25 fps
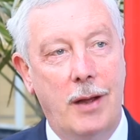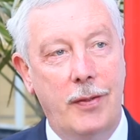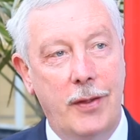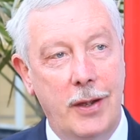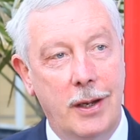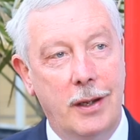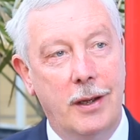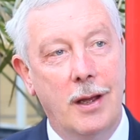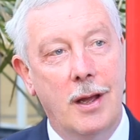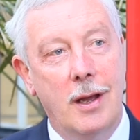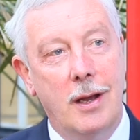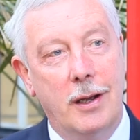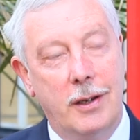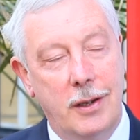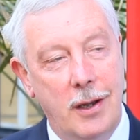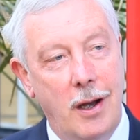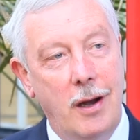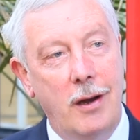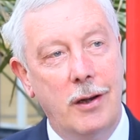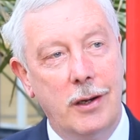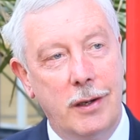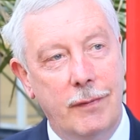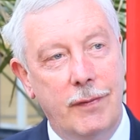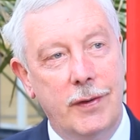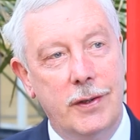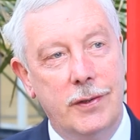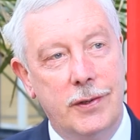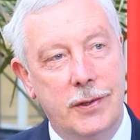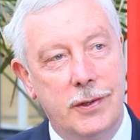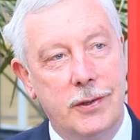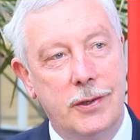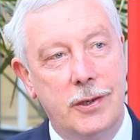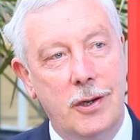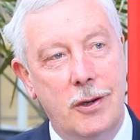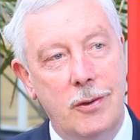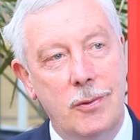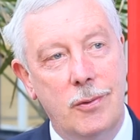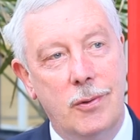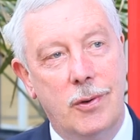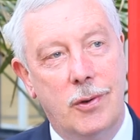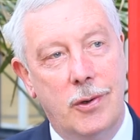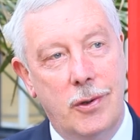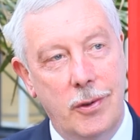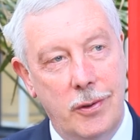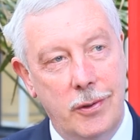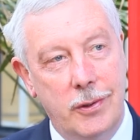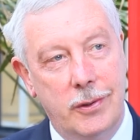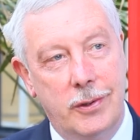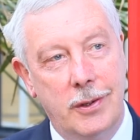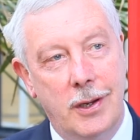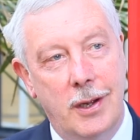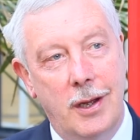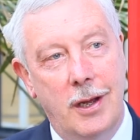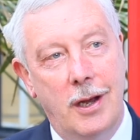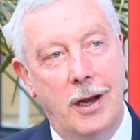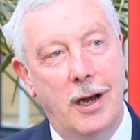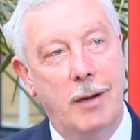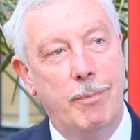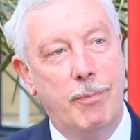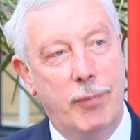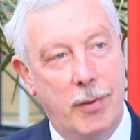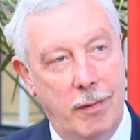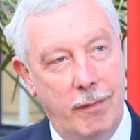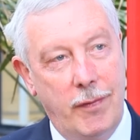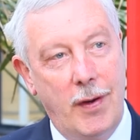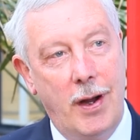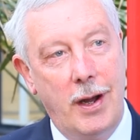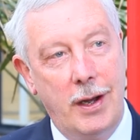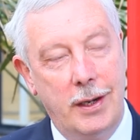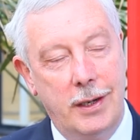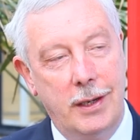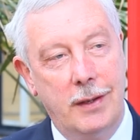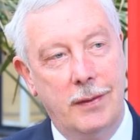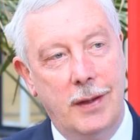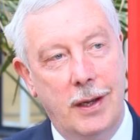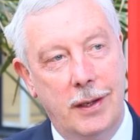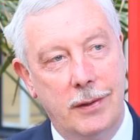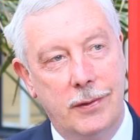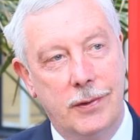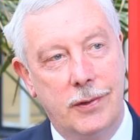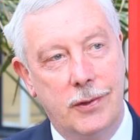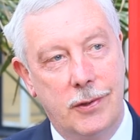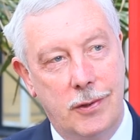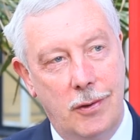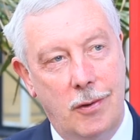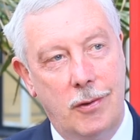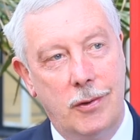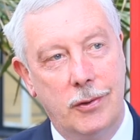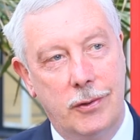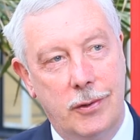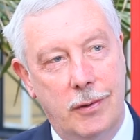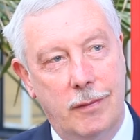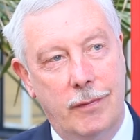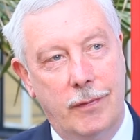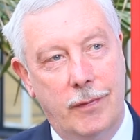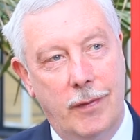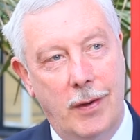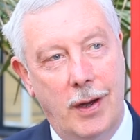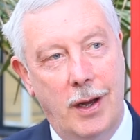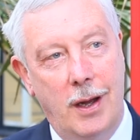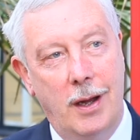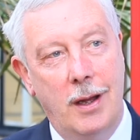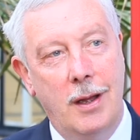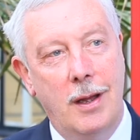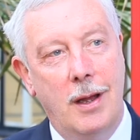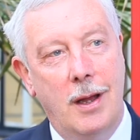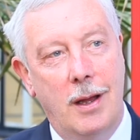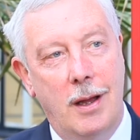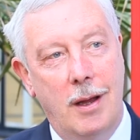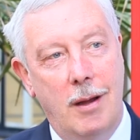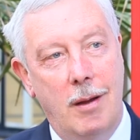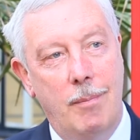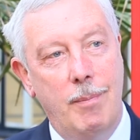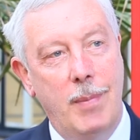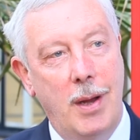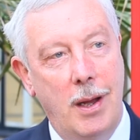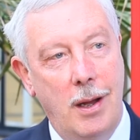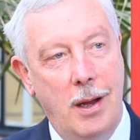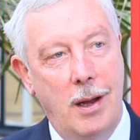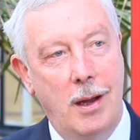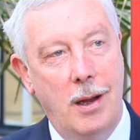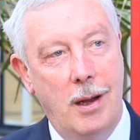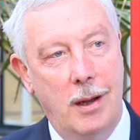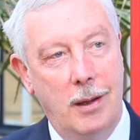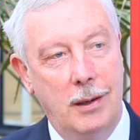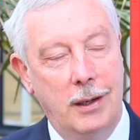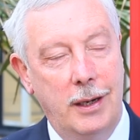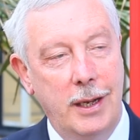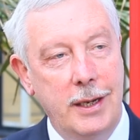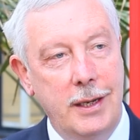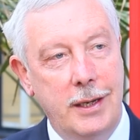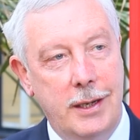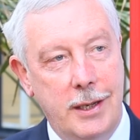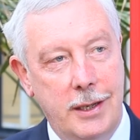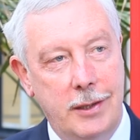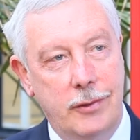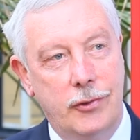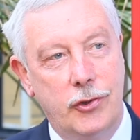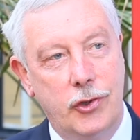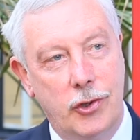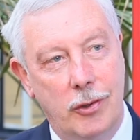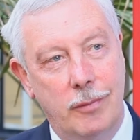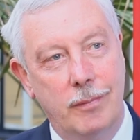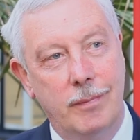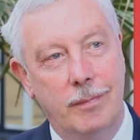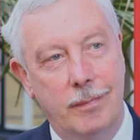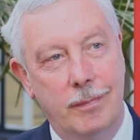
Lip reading: think Cardiff is so good at providing, that sort of linkage.